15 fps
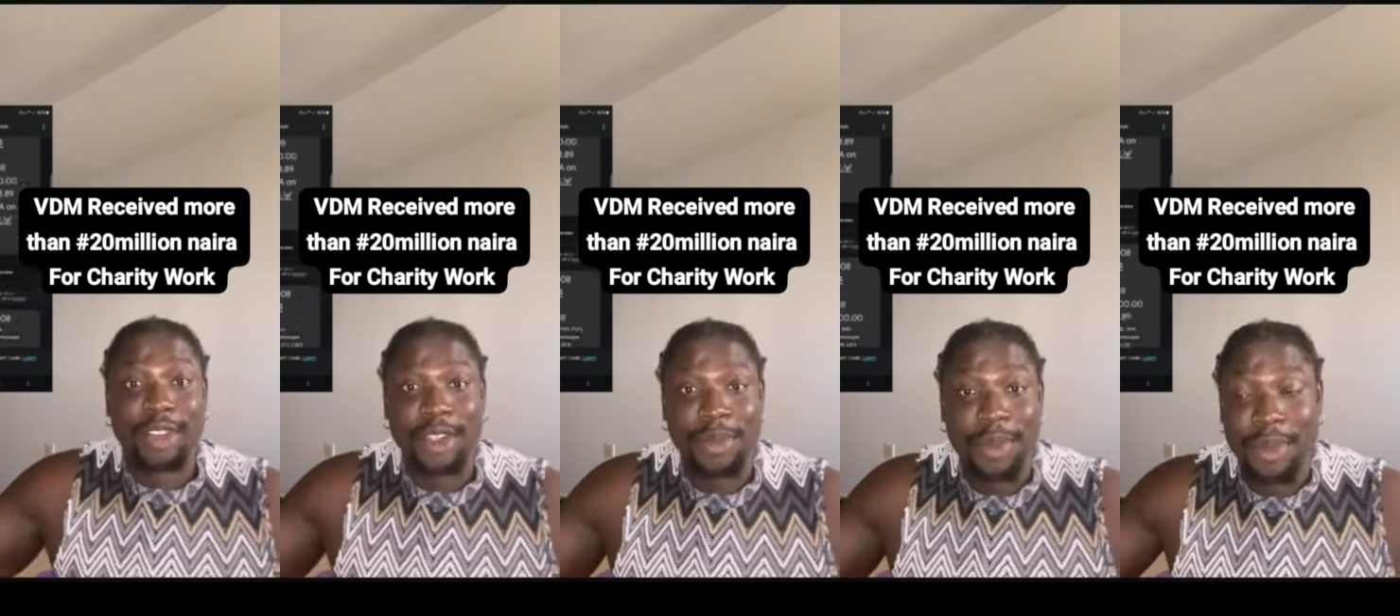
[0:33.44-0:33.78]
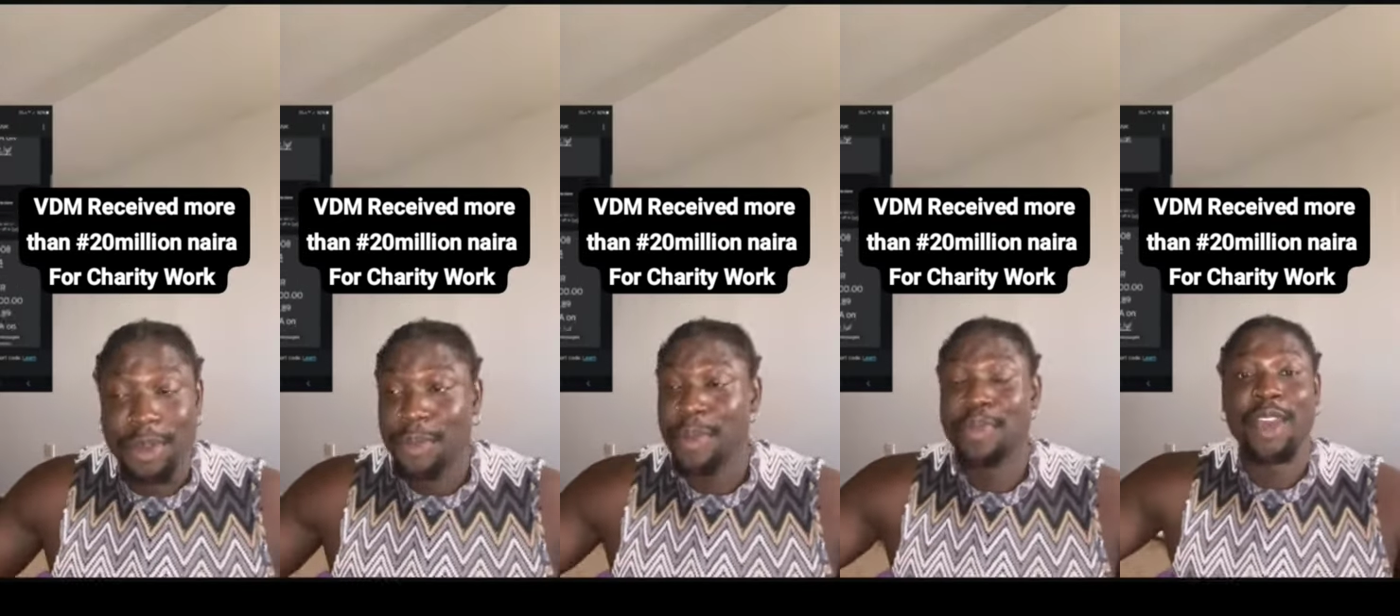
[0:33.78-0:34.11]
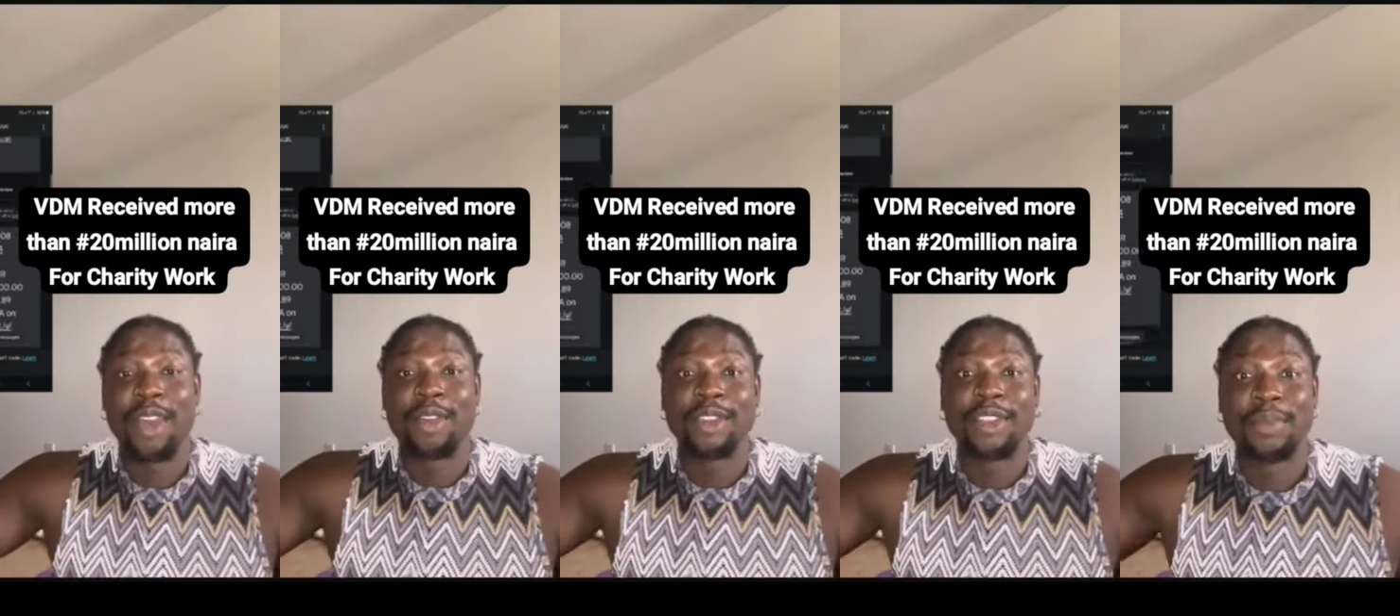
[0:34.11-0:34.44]
the people where
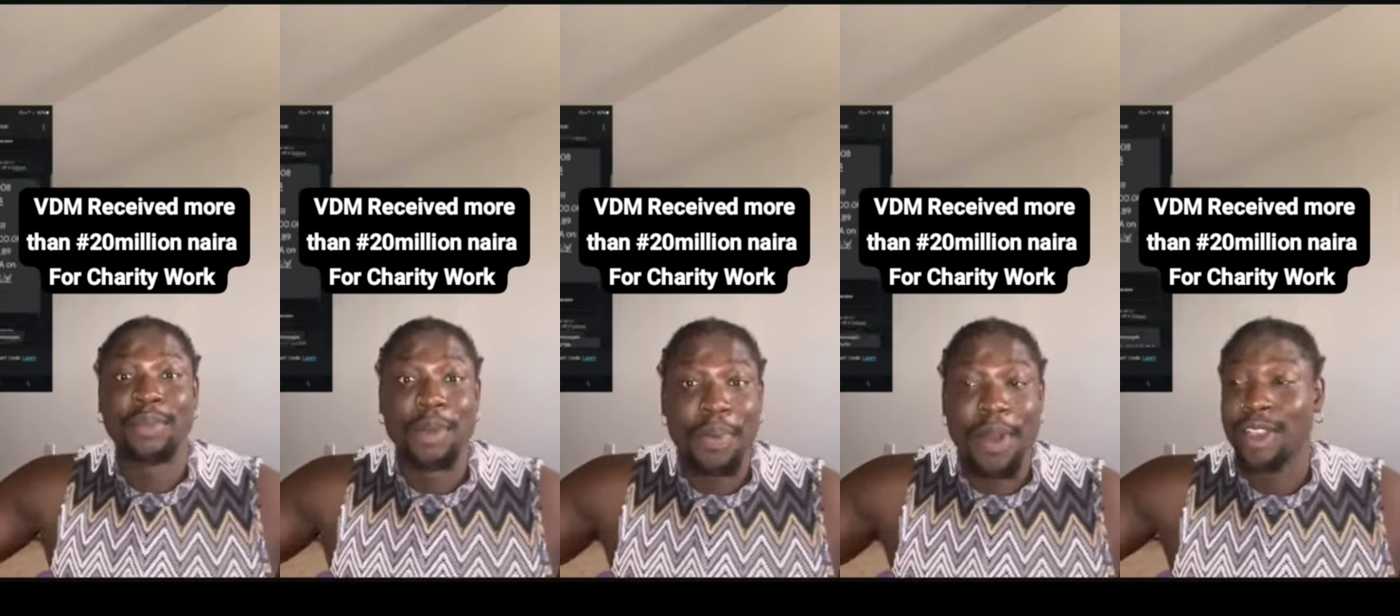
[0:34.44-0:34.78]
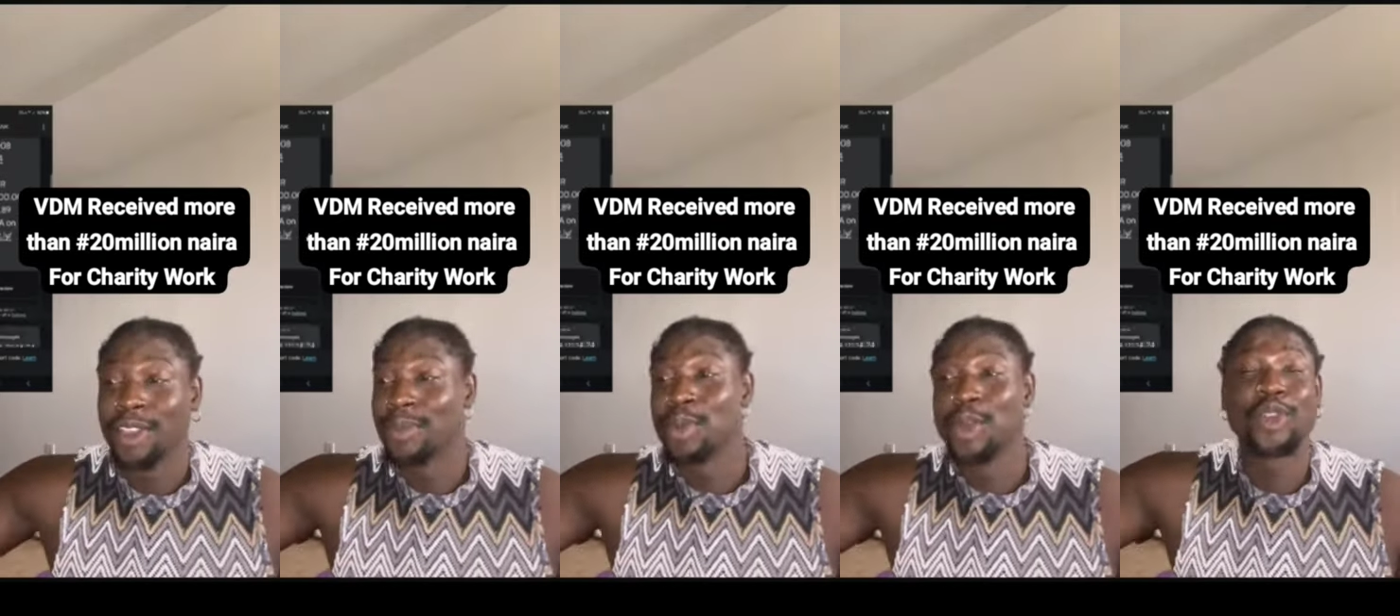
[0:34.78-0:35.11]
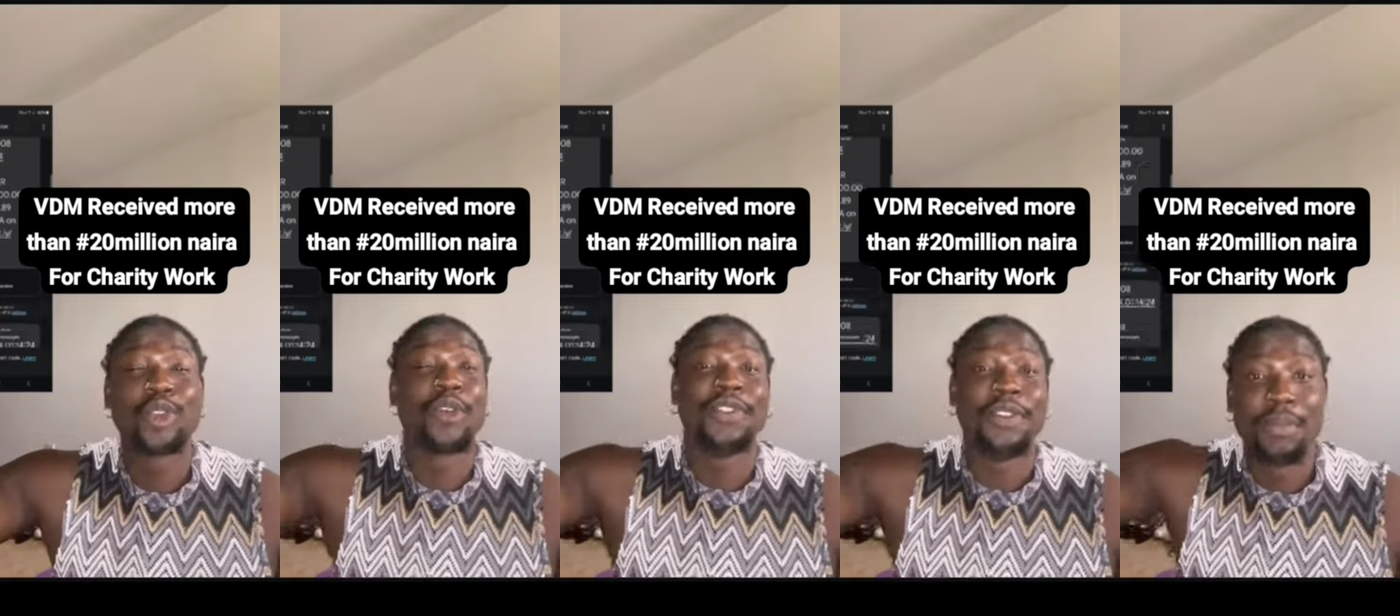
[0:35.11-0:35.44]
contribute past, most
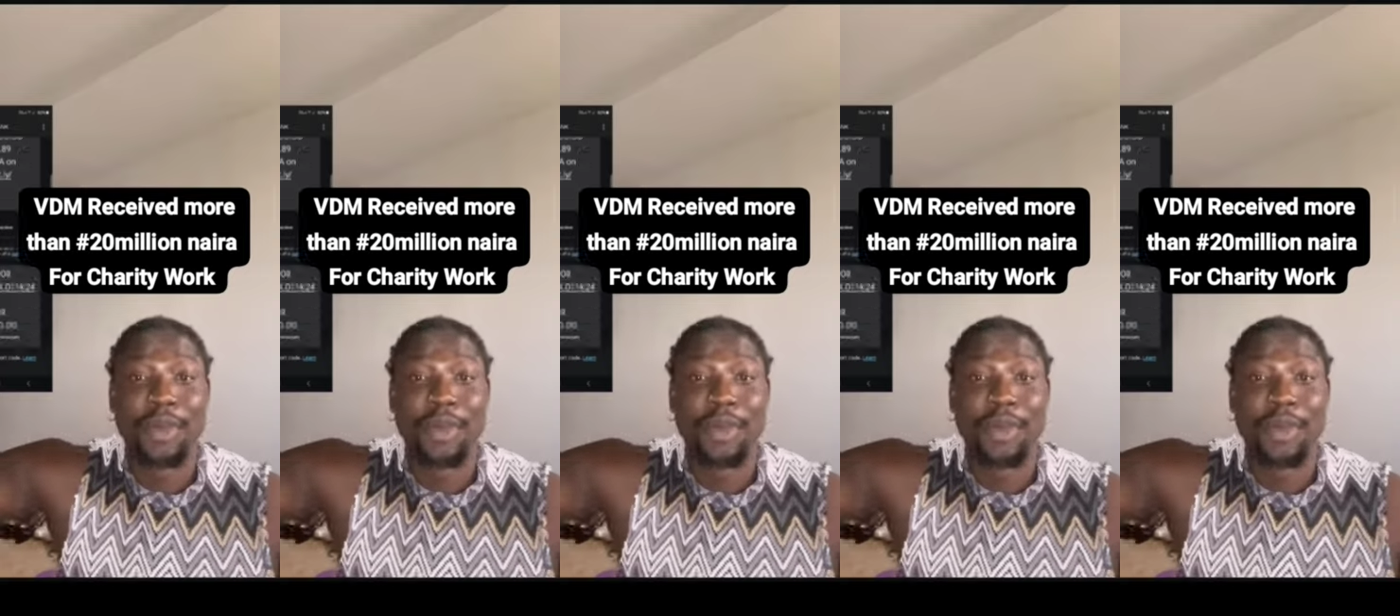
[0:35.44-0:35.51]
of the